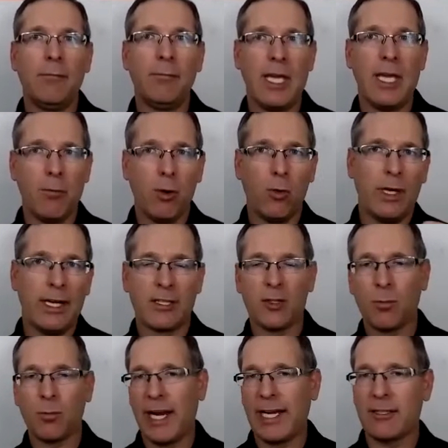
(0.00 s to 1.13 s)
people would
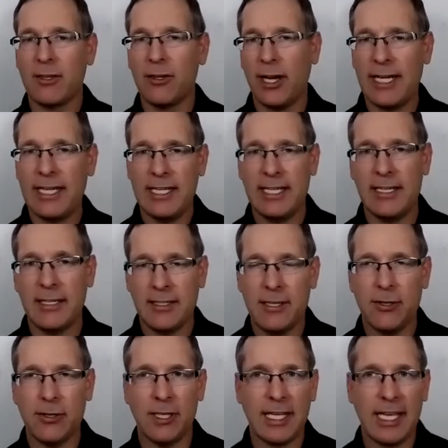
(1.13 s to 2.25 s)
express their ideas
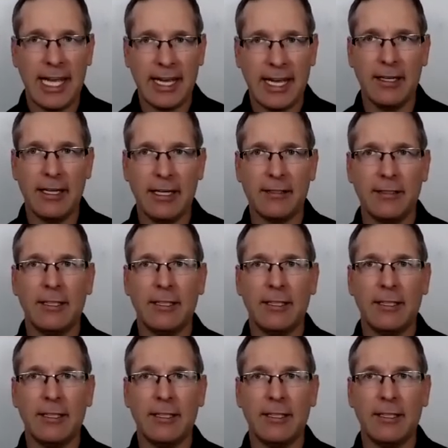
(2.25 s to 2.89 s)
here in Canada?